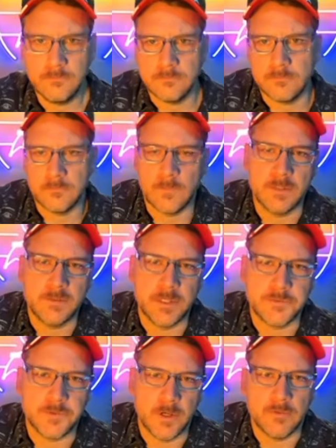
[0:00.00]
It takes
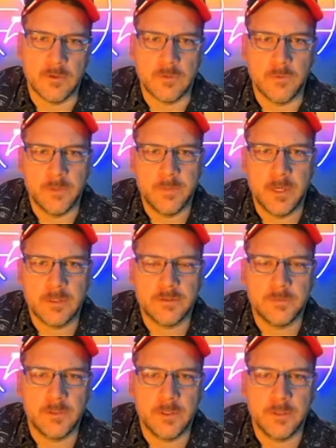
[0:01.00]
forever on Wayback to
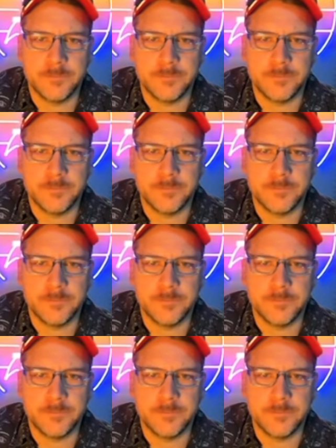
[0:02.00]
pull up.